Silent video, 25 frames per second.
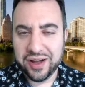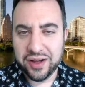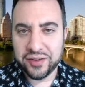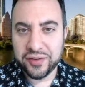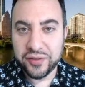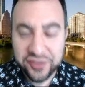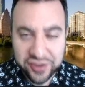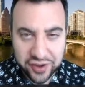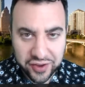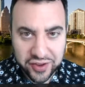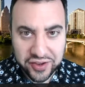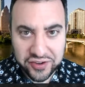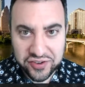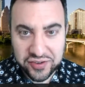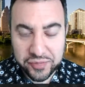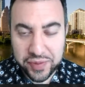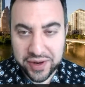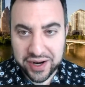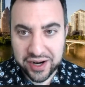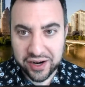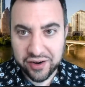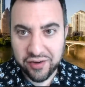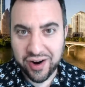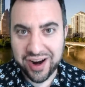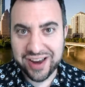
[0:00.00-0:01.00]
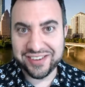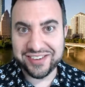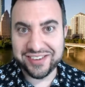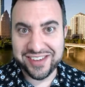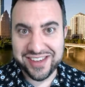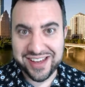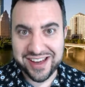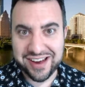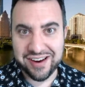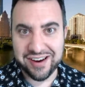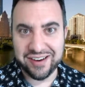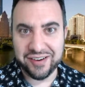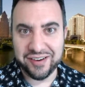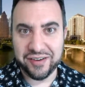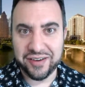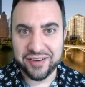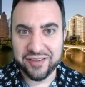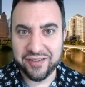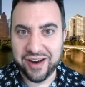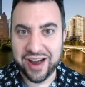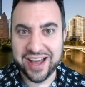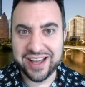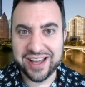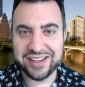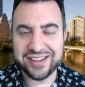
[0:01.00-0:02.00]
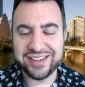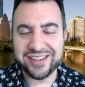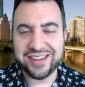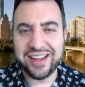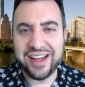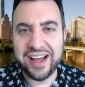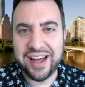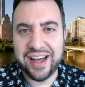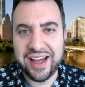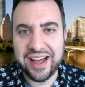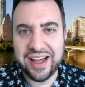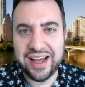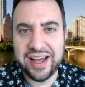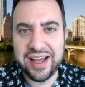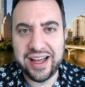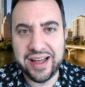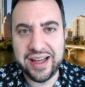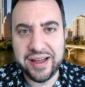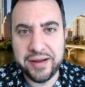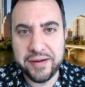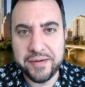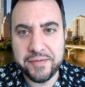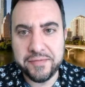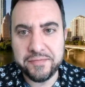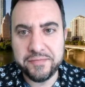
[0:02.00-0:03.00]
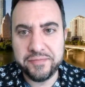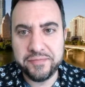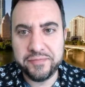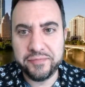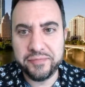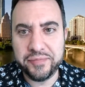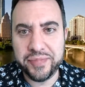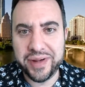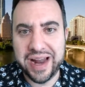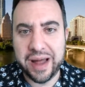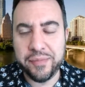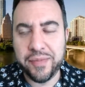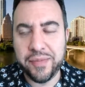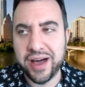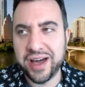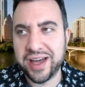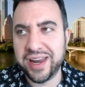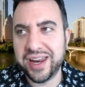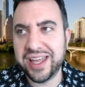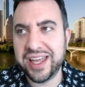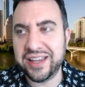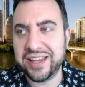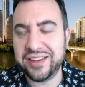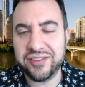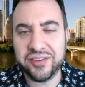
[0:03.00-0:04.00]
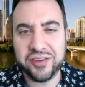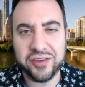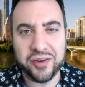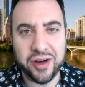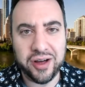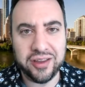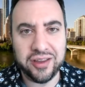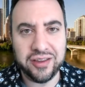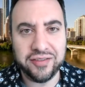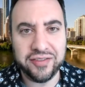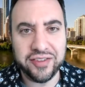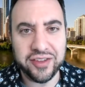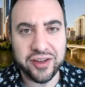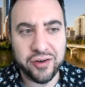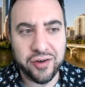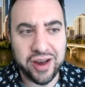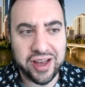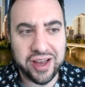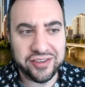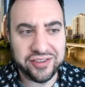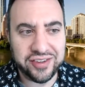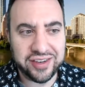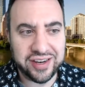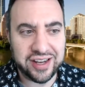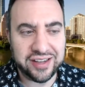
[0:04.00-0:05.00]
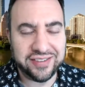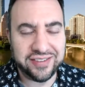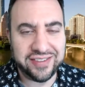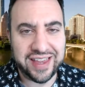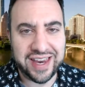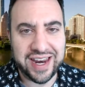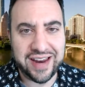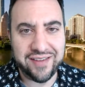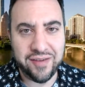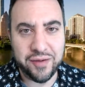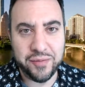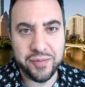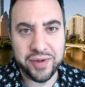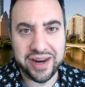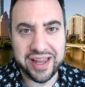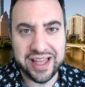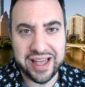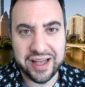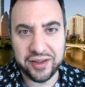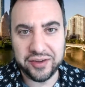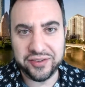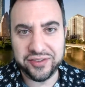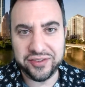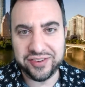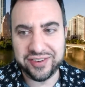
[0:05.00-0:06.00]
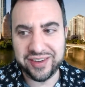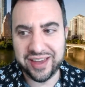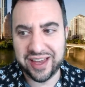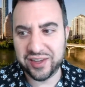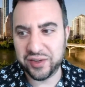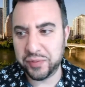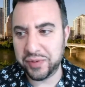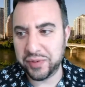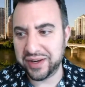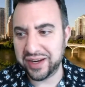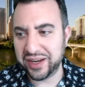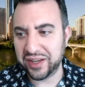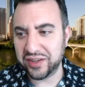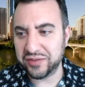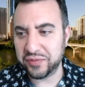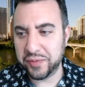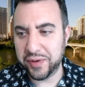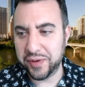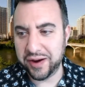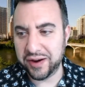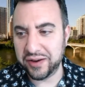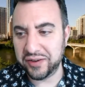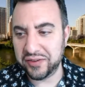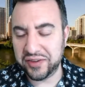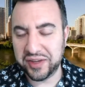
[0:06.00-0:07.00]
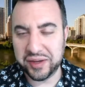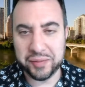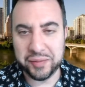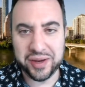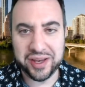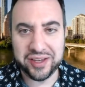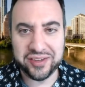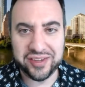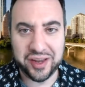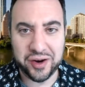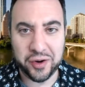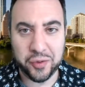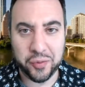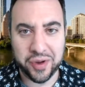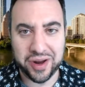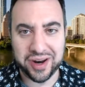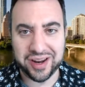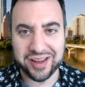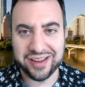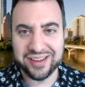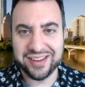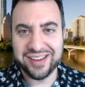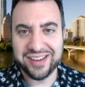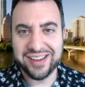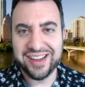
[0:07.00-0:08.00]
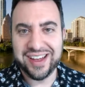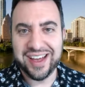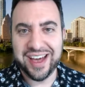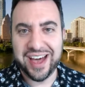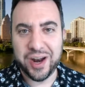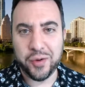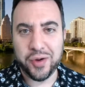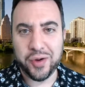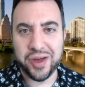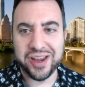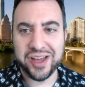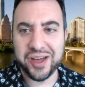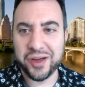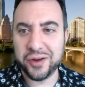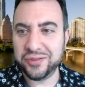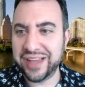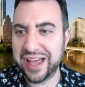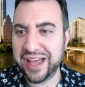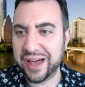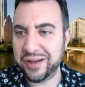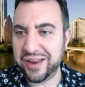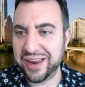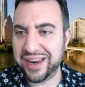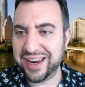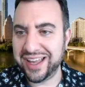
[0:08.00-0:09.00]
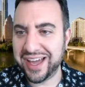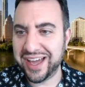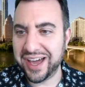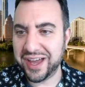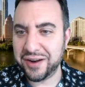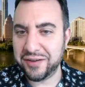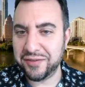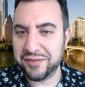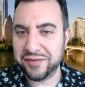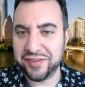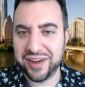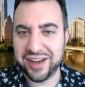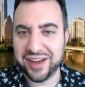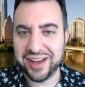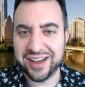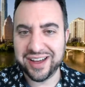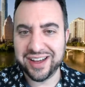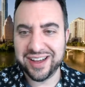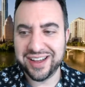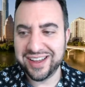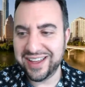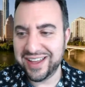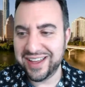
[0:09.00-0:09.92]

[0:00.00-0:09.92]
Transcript: So this has been a crazy year, right? But I'm not going to get into all of the craziness that everybody else has been experiencing because I don't want to go down any kind of